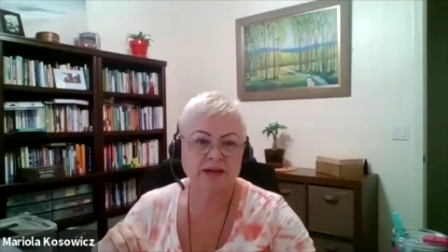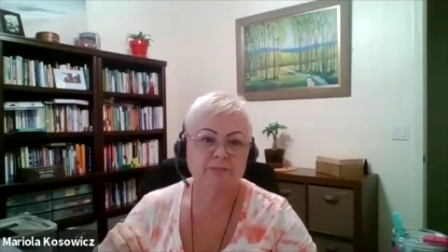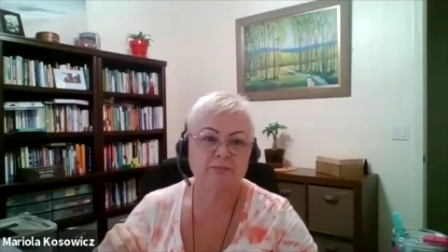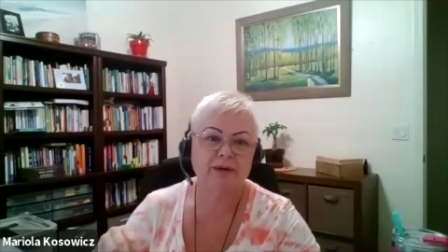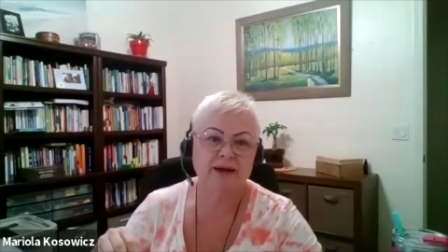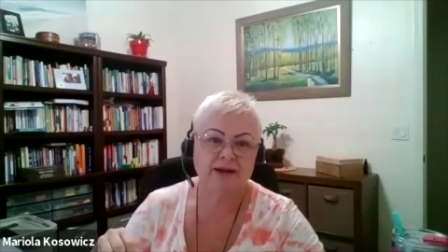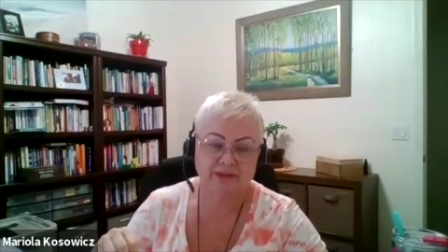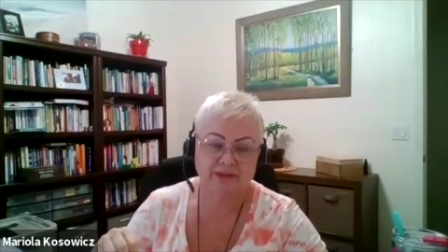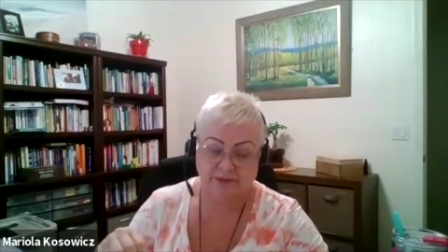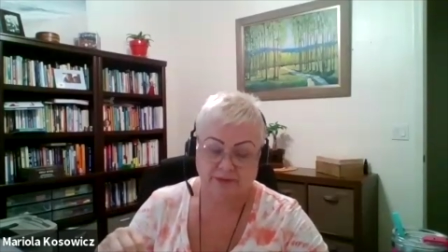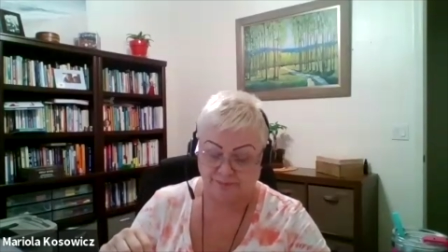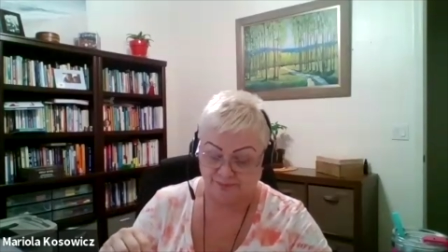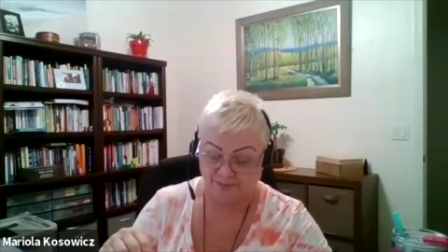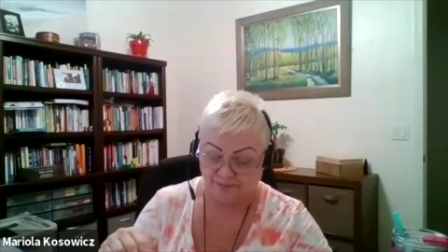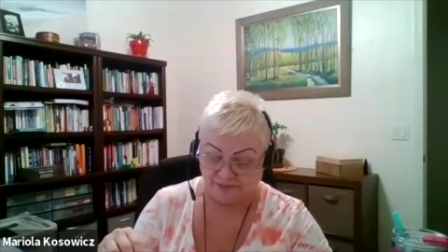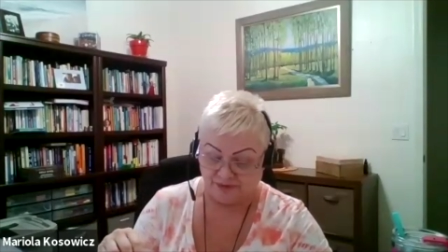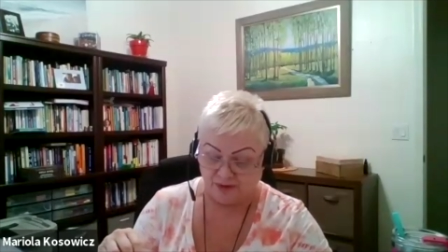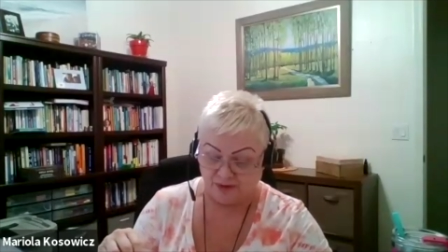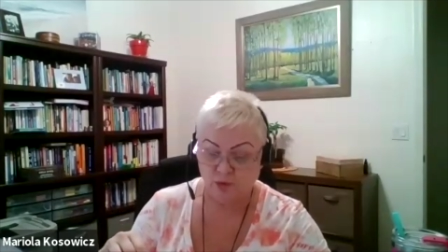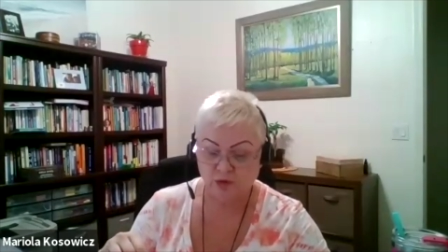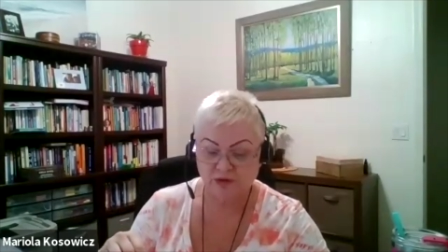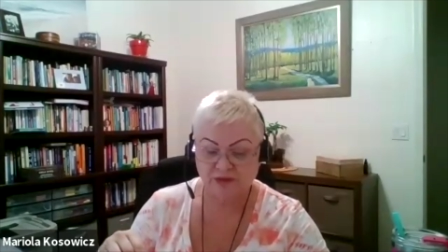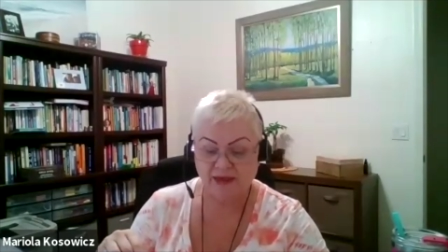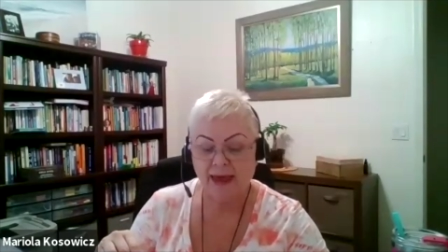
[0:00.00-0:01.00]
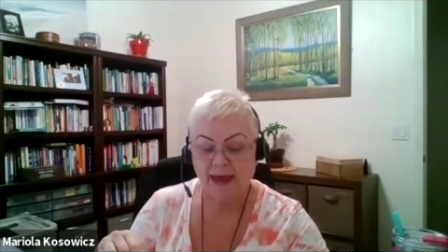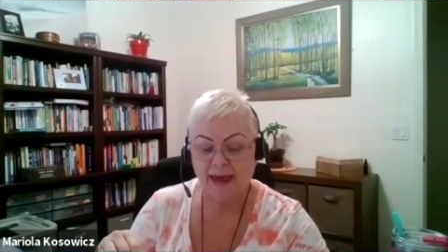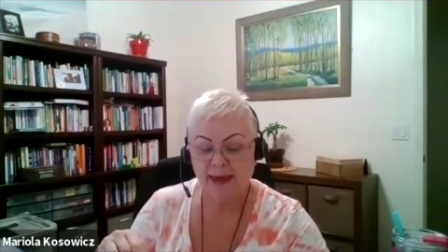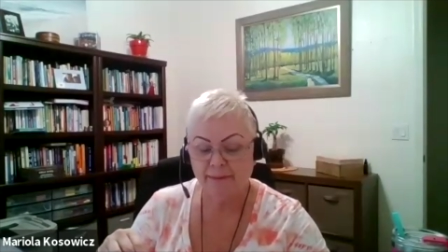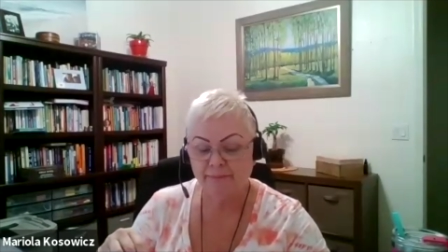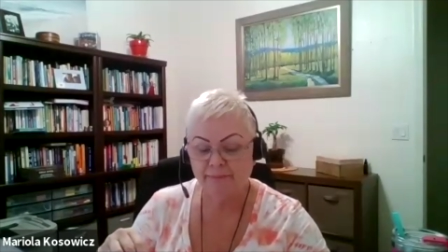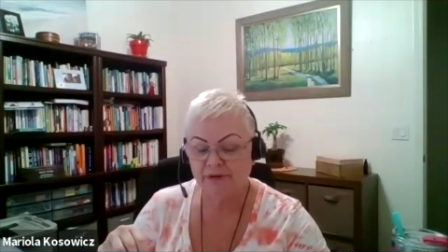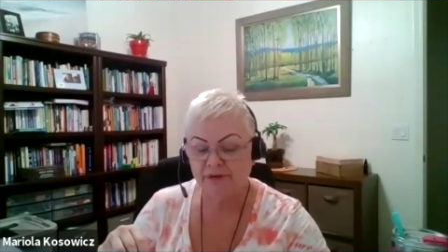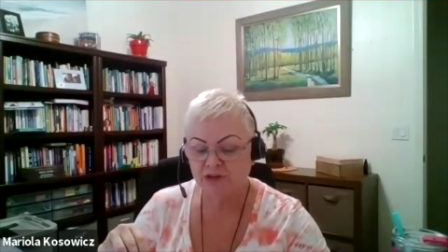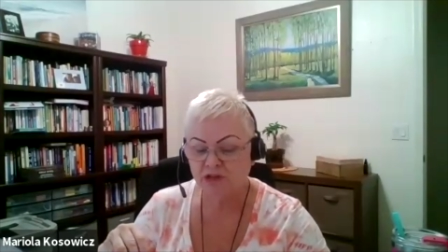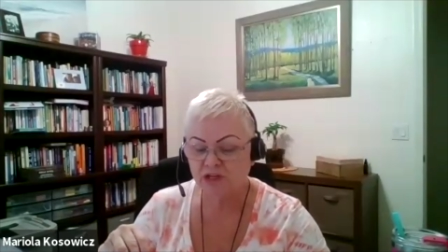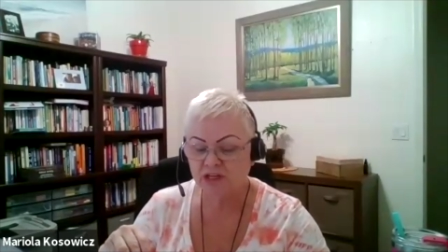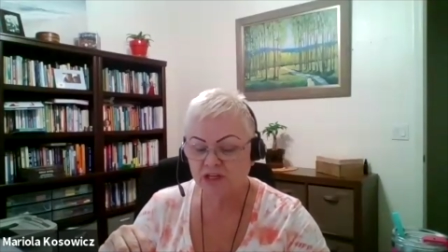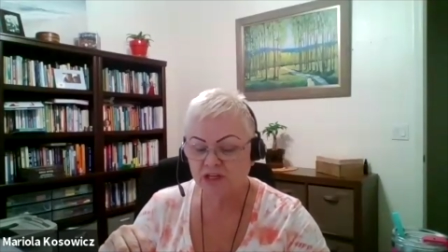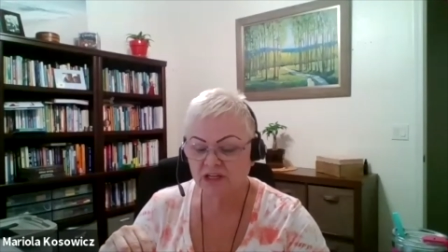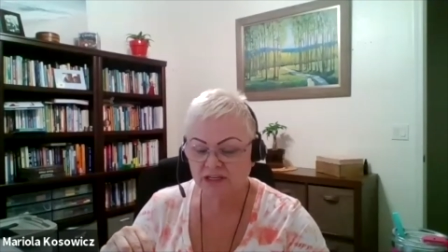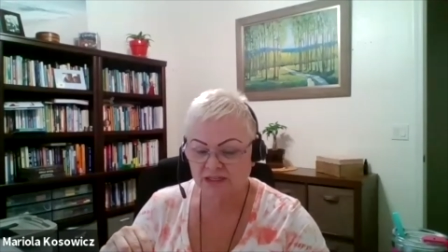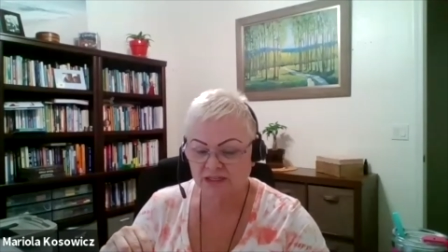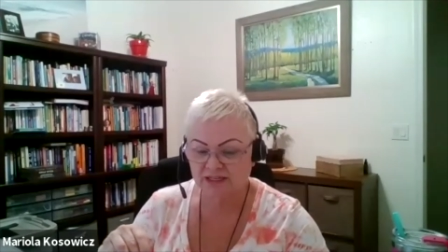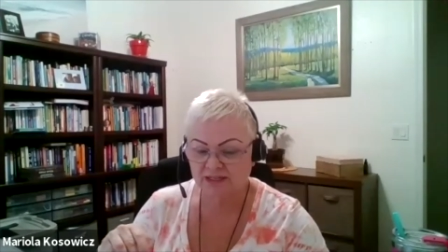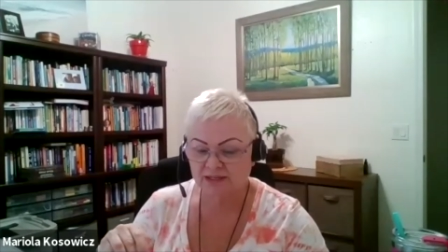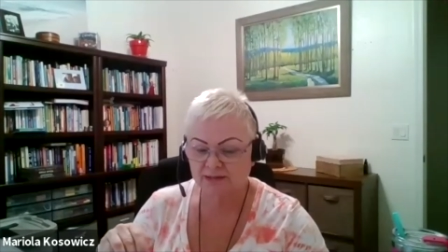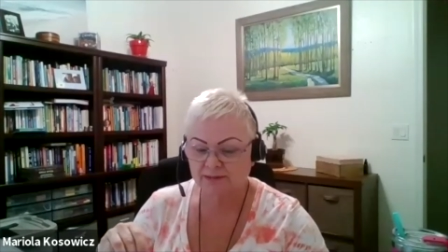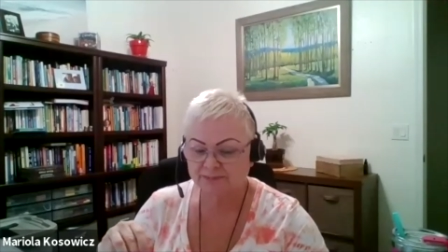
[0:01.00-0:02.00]
but what happened
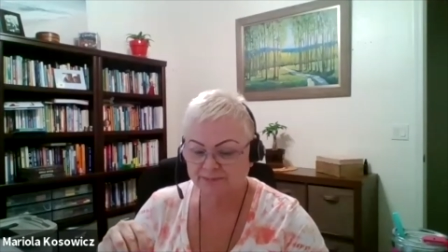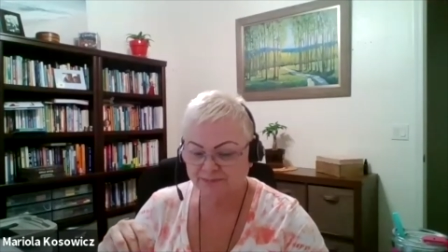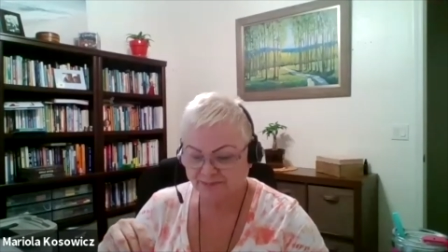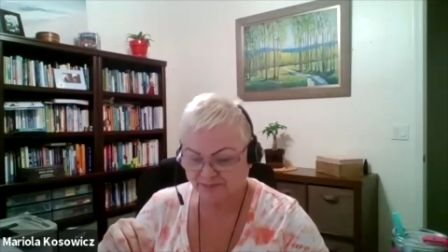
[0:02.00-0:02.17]
is